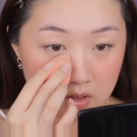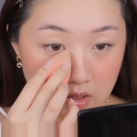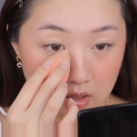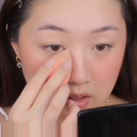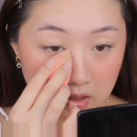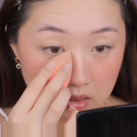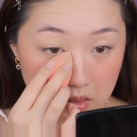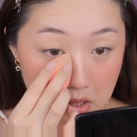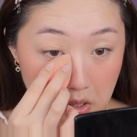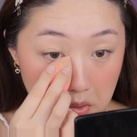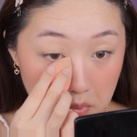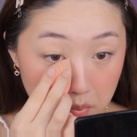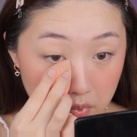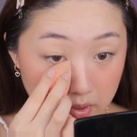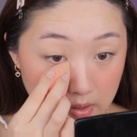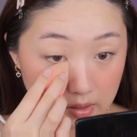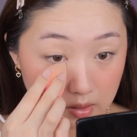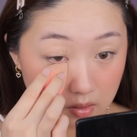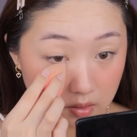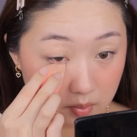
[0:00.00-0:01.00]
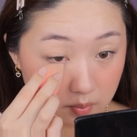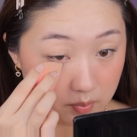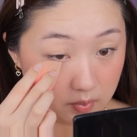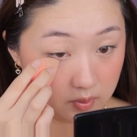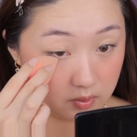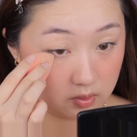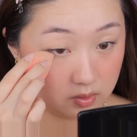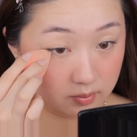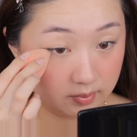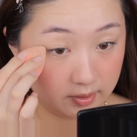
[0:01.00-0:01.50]
and then bring it up
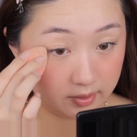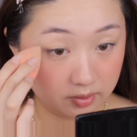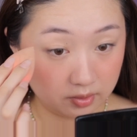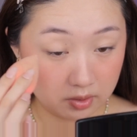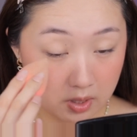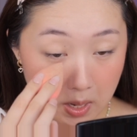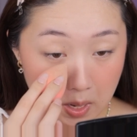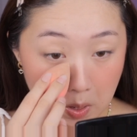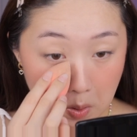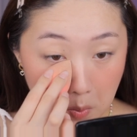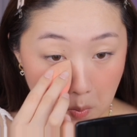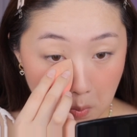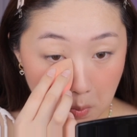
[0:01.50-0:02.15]
into my under eye